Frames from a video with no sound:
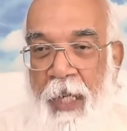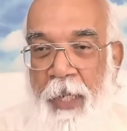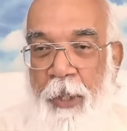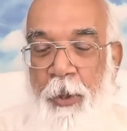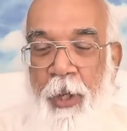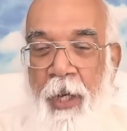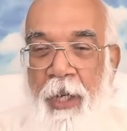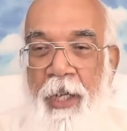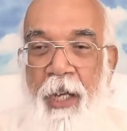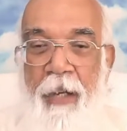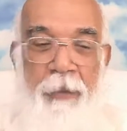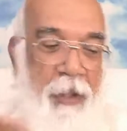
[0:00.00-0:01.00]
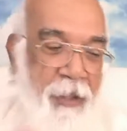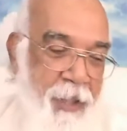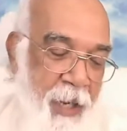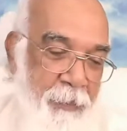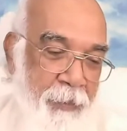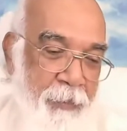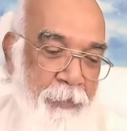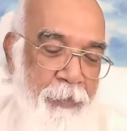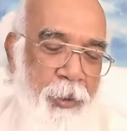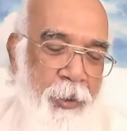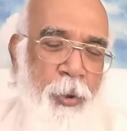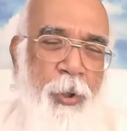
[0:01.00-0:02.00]
I, I gave an example.
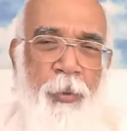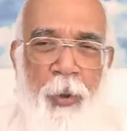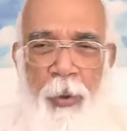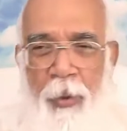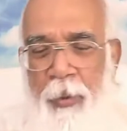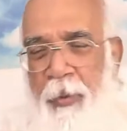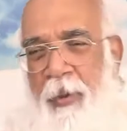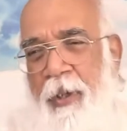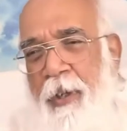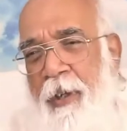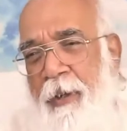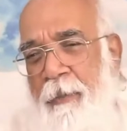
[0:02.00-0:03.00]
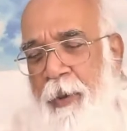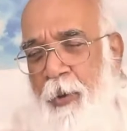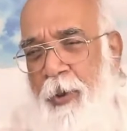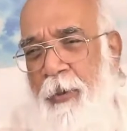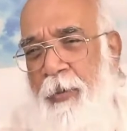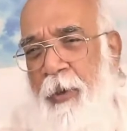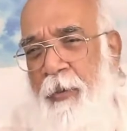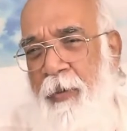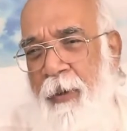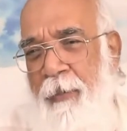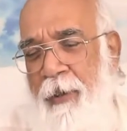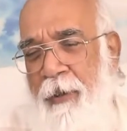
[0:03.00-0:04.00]
Beautiful, beautiful
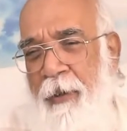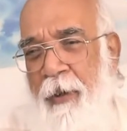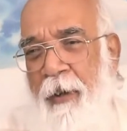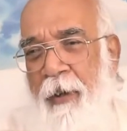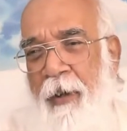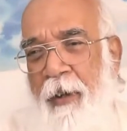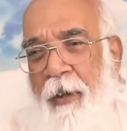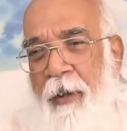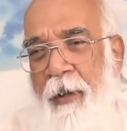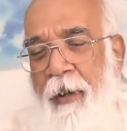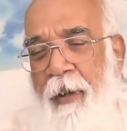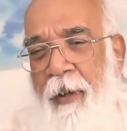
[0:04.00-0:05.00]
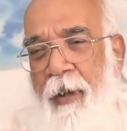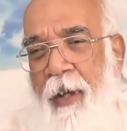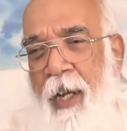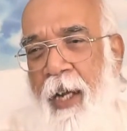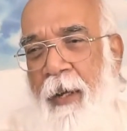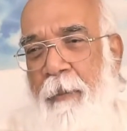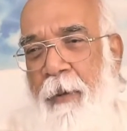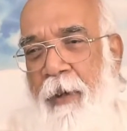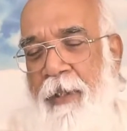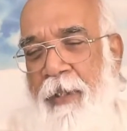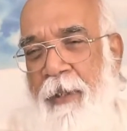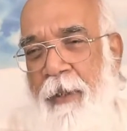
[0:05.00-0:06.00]
women in
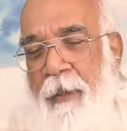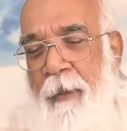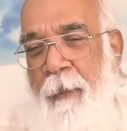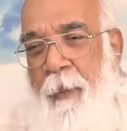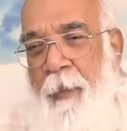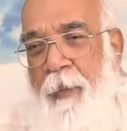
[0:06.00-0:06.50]
Princeton.